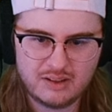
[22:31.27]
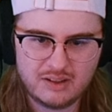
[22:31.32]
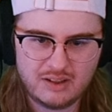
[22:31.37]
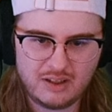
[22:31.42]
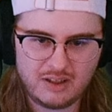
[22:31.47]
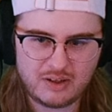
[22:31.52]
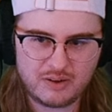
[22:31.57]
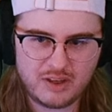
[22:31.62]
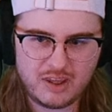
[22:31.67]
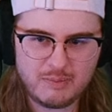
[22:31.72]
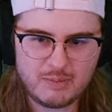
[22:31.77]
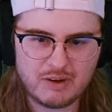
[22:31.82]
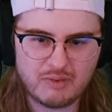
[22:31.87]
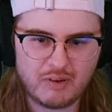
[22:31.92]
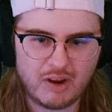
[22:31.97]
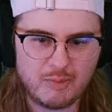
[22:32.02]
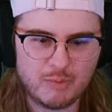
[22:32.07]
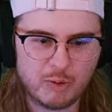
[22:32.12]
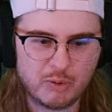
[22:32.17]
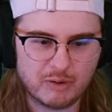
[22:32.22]
And I'll keep my
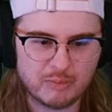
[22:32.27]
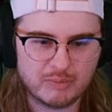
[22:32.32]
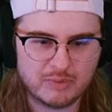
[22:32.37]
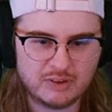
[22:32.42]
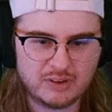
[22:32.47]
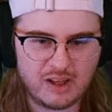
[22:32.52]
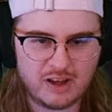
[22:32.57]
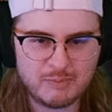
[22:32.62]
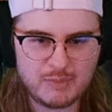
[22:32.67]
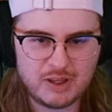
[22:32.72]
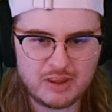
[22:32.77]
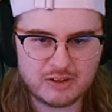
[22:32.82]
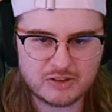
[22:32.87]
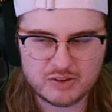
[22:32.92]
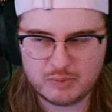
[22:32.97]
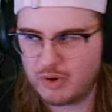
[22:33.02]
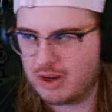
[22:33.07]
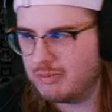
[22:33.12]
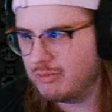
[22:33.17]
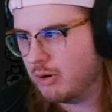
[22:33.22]
Rainbow Worm. Love me
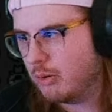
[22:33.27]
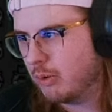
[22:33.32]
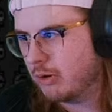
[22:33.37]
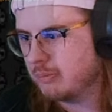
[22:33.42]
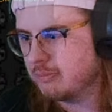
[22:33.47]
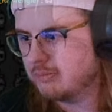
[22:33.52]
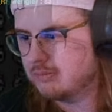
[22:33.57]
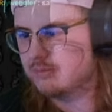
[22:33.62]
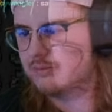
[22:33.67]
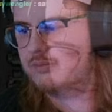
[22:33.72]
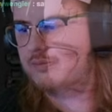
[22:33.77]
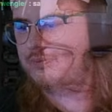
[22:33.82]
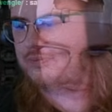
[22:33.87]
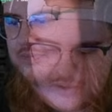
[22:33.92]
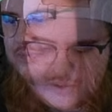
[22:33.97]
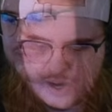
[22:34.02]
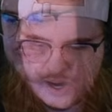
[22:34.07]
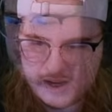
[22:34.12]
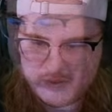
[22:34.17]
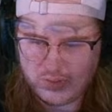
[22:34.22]
some Rainbow Worm.
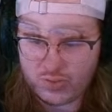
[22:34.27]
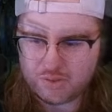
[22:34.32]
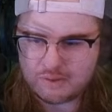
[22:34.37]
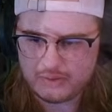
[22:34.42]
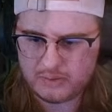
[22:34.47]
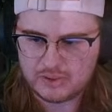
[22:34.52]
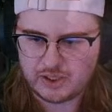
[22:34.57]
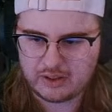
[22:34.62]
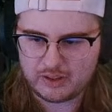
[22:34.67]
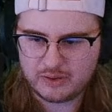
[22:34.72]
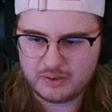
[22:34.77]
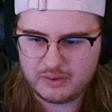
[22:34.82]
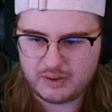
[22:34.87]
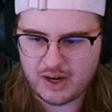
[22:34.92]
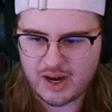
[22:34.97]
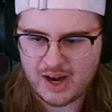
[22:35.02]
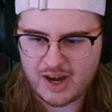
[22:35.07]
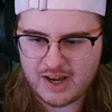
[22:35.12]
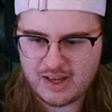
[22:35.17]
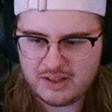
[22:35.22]
Eye of the Occult. Hello?
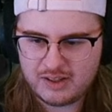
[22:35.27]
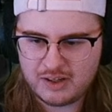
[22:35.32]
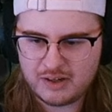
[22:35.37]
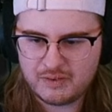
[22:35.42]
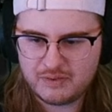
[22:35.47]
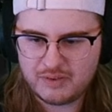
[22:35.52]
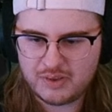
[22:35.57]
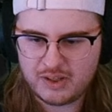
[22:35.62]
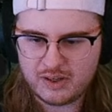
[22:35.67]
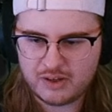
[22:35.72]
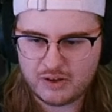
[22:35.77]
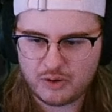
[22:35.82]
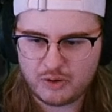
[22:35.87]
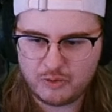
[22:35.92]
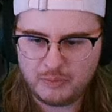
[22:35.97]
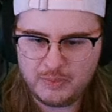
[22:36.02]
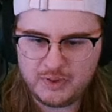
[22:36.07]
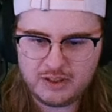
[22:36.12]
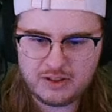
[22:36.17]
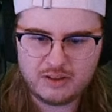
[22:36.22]
Eye of the
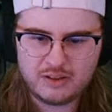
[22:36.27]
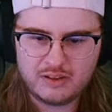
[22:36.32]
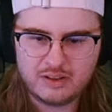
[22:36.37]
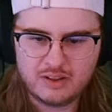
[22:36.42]
Occult me?